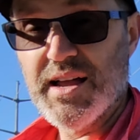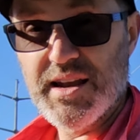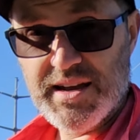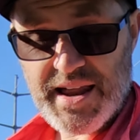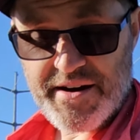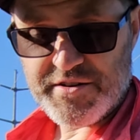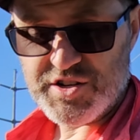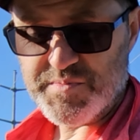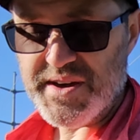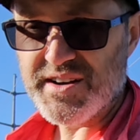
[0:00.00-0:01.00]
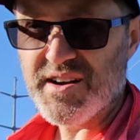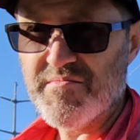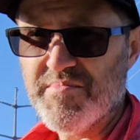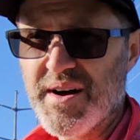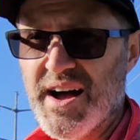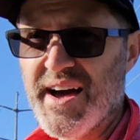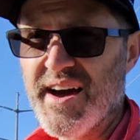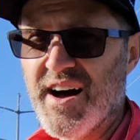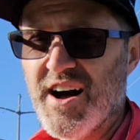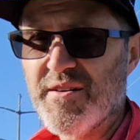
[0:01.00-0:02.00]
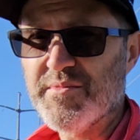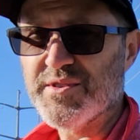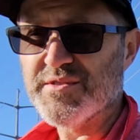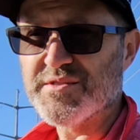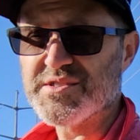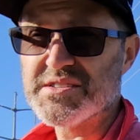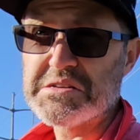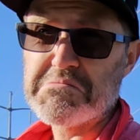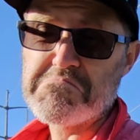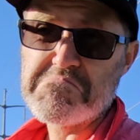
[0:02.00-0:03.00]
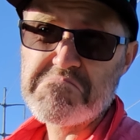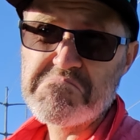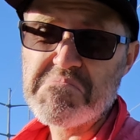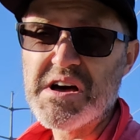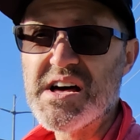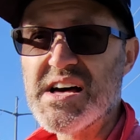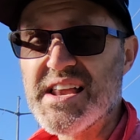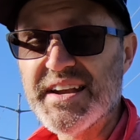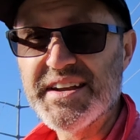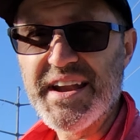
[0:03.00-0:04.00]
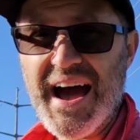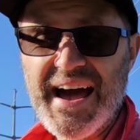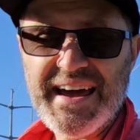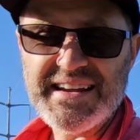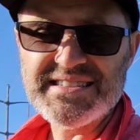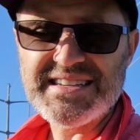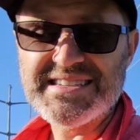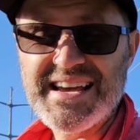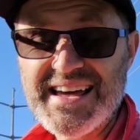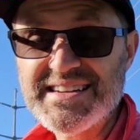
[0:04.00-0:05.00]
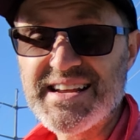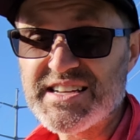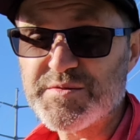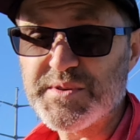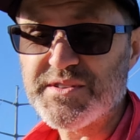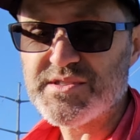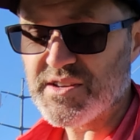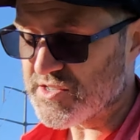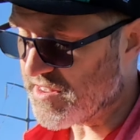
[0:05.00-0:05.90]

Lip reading: Louder speaker by almost 9 to 10 decibels, so